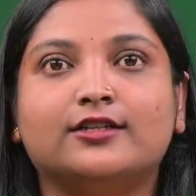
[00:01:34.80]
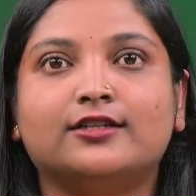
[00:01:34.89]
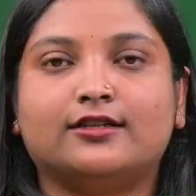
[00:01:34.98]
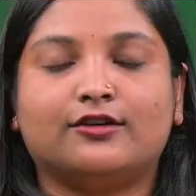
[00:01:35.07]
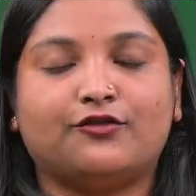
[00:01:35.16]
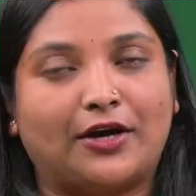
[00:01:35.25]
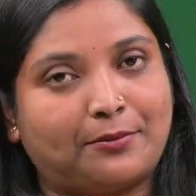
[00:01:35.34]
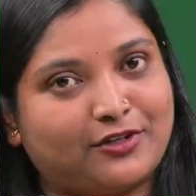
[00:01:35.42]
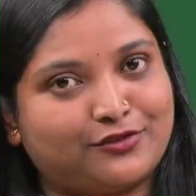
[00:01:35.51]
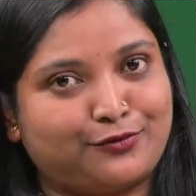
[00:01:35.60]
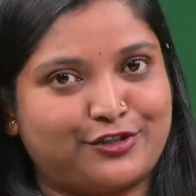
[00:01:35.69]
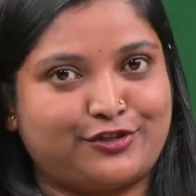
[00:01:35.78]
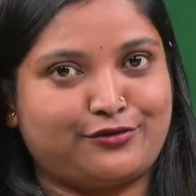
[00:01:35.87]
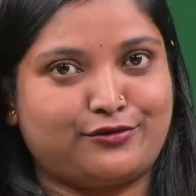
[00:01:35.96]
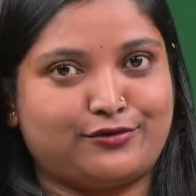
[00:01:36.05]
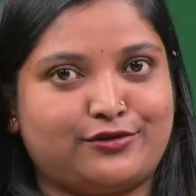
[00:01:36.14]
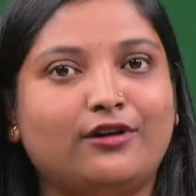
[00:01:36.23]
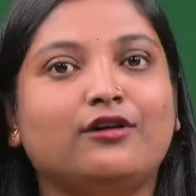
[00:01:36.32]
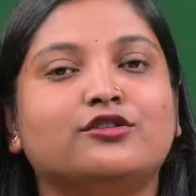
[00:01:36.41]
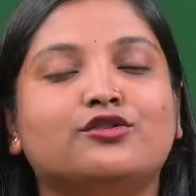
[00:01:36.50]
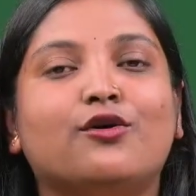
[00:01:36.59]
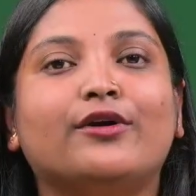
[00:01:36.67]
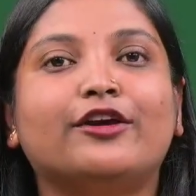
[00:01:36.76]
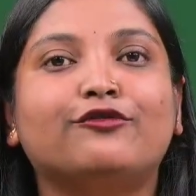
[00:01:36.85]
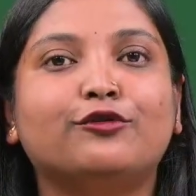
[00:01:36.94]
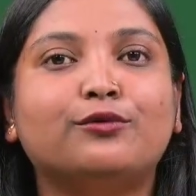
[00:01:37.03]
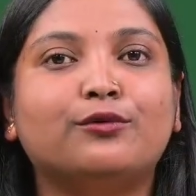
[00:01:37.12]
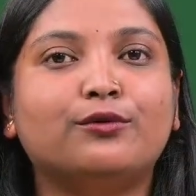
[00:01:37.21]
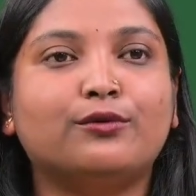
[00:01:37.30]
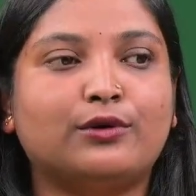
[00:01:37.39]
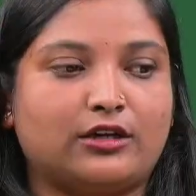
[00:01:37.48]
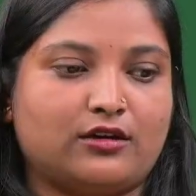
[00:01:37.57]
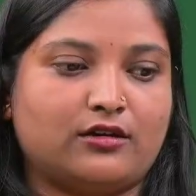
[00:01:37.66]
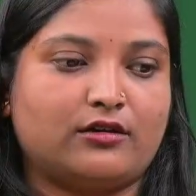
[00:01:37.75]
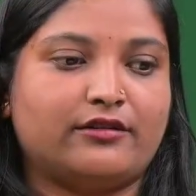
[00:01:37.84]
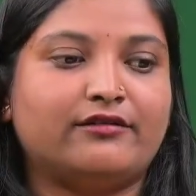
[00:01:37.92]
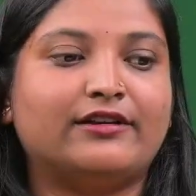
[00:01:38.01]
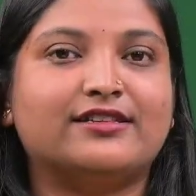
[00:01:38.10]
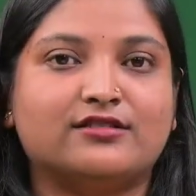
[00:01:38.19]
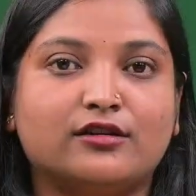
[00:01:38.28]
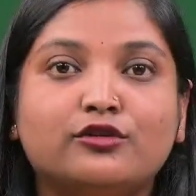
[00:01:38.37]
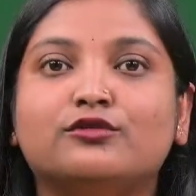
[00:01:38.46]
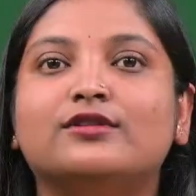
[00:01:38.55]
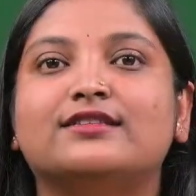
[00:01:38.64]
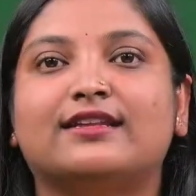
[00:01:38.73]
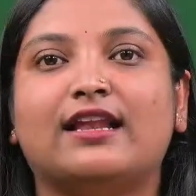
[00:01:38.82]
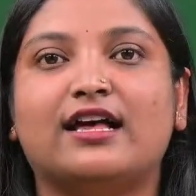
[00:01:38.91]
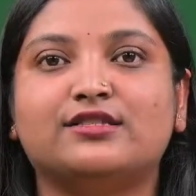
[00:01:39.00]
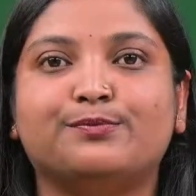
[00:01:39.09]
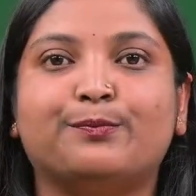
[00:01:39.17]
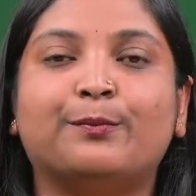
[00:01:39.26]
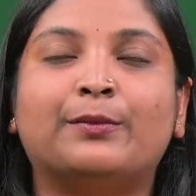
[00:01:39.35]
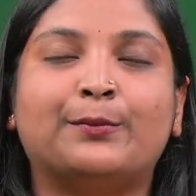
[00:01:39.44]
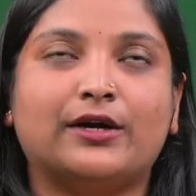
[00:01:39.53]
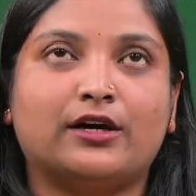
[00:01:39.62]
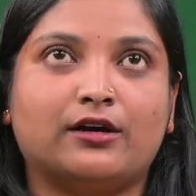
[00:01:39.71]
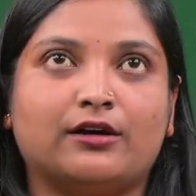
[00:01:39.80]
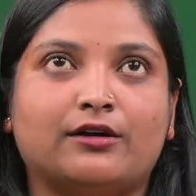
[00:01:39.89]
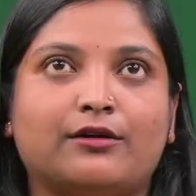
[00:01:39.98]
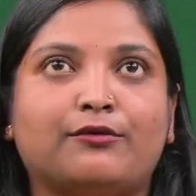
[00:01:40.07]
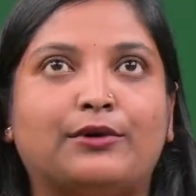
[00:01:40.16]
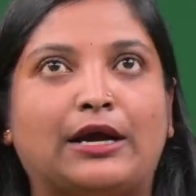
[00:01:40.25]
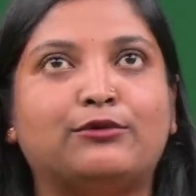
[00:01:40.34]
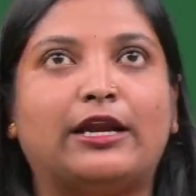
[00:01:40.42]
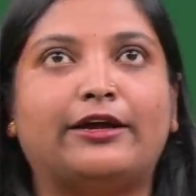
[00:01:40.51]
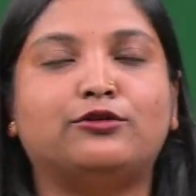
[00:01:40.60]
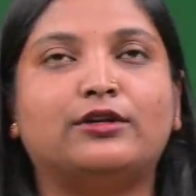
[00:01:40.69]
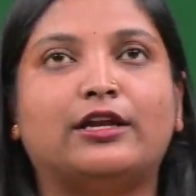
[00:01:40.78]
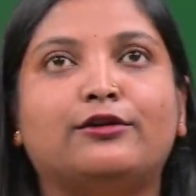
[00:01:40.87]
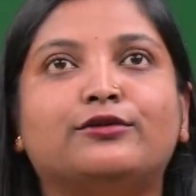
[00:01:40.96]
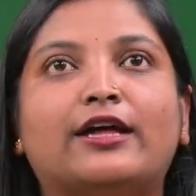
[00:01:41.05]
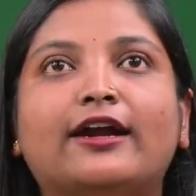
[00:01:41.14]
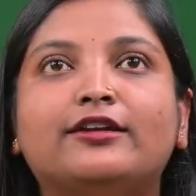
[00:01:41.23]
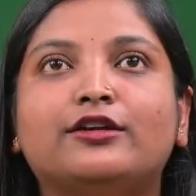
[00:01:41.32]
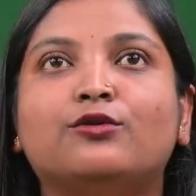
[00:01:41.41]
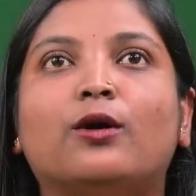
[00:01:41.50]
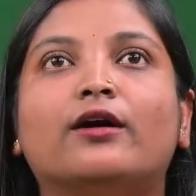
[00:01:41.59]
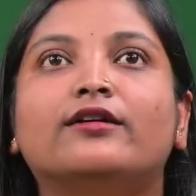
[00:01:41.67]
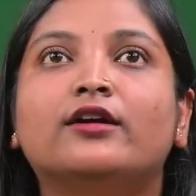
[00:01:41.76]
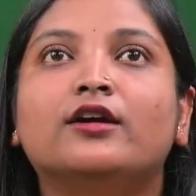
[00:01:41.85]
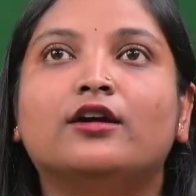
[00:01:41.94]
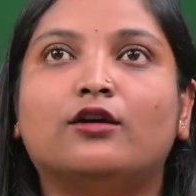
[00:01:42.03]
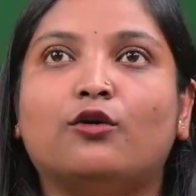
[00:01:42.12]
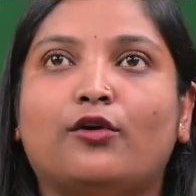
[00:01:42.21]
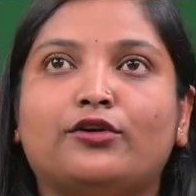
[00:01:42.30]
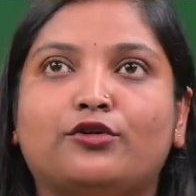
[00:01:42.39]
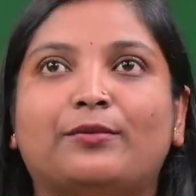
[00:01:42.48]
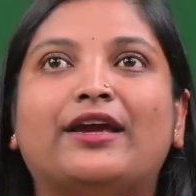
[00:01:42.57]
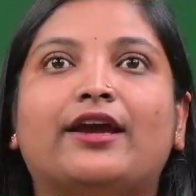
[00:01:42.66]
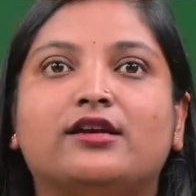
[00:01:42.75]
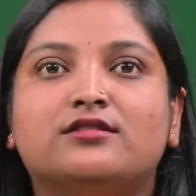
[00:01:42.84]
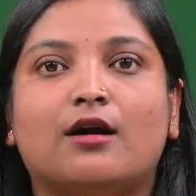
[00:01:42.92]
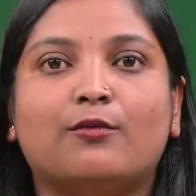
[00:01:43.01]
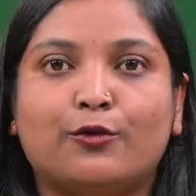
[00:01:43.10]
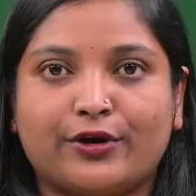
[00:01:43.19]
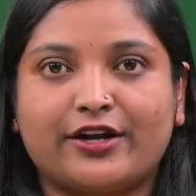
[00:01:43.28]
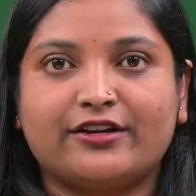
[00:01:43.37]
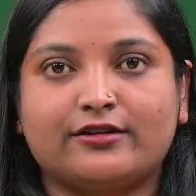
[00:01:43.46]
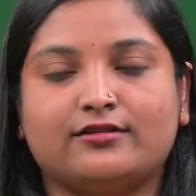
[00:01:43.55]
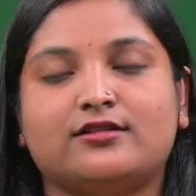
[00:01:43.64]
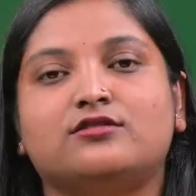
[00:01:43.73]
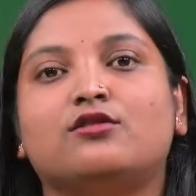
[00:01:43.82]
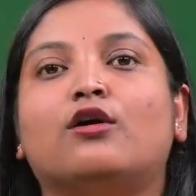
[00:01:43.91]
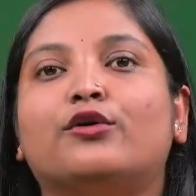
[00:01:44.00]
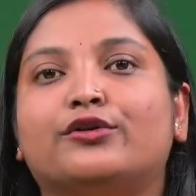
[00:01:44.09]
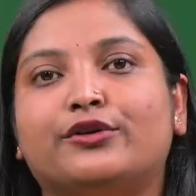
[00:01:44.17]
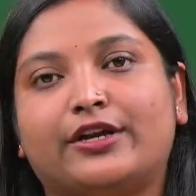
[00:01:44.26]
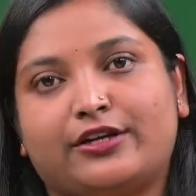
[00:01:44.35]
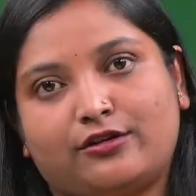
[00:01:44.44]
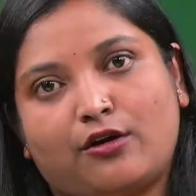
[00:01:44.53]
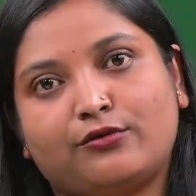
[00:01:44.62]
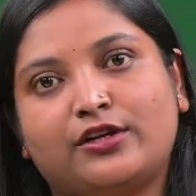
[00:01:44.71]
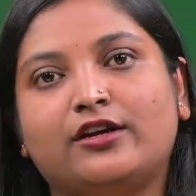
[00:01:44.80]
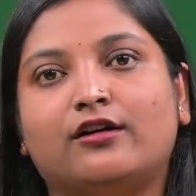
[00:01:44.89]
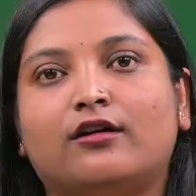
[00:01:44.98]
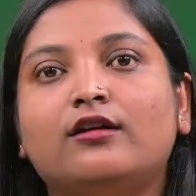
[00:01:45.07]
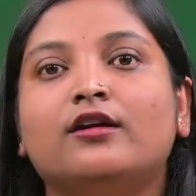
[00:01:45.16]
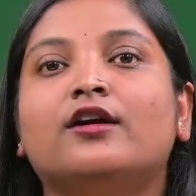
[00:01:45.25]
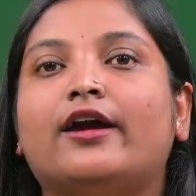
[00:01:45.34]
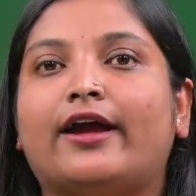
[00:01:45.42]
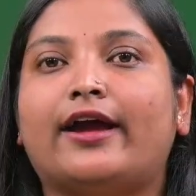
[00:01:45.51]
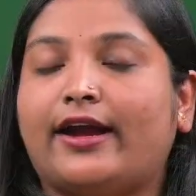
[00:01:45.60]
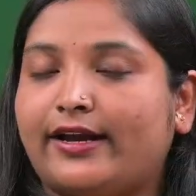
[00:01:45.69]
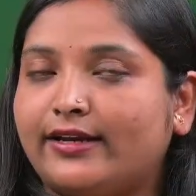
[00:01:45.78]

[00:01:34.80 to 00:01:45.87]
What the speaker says: 5 marks question also. So if you are listening to this class, I would like to tell you that you are going to be exam oriented things, you are going to get it out here. And